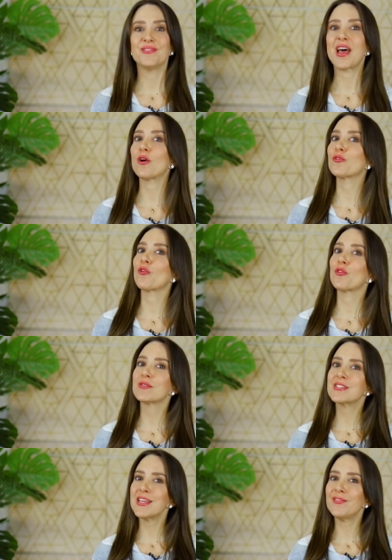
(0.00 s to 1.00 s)
Now, if you're on the
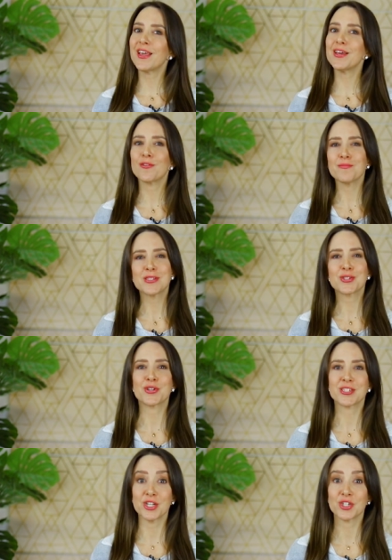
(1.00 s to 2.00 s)
receiving end of Mr.
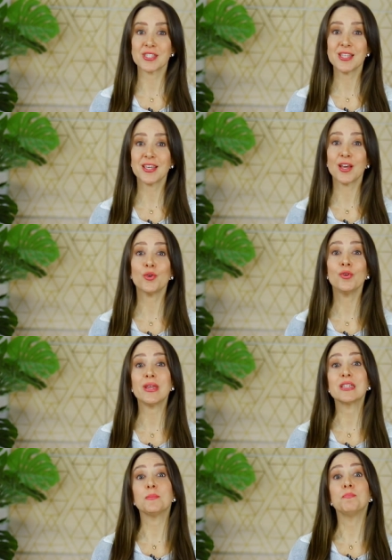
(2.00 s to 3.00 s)
Attention Seeker, you
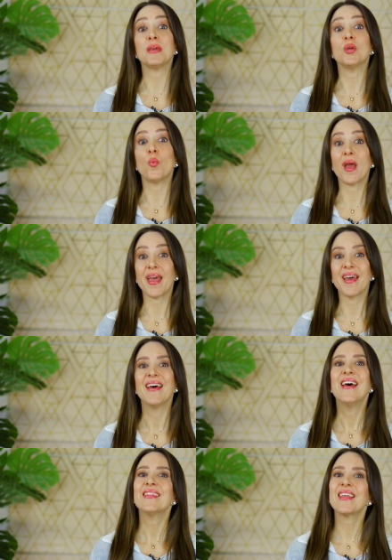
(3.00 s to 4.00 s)
need to beware.
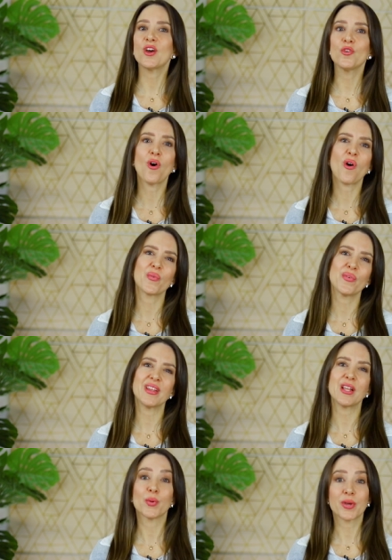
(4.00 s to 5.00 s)
They are not
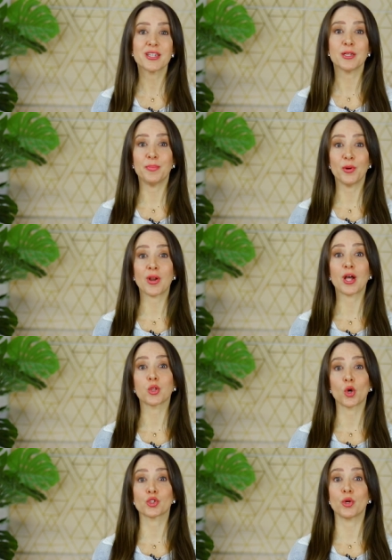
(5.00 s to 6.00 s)
really looking to build a
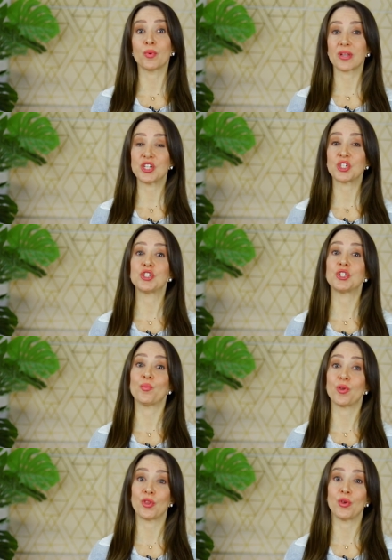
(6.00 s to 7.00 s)
long term relationship
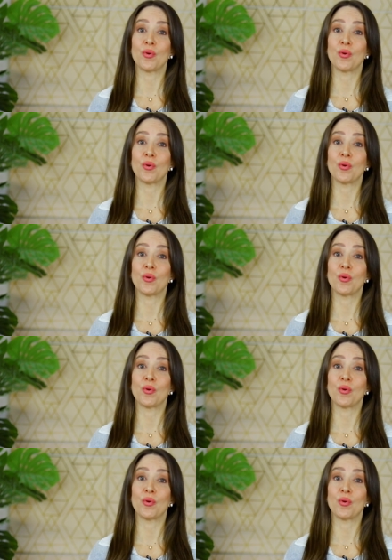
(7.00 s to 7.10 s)
with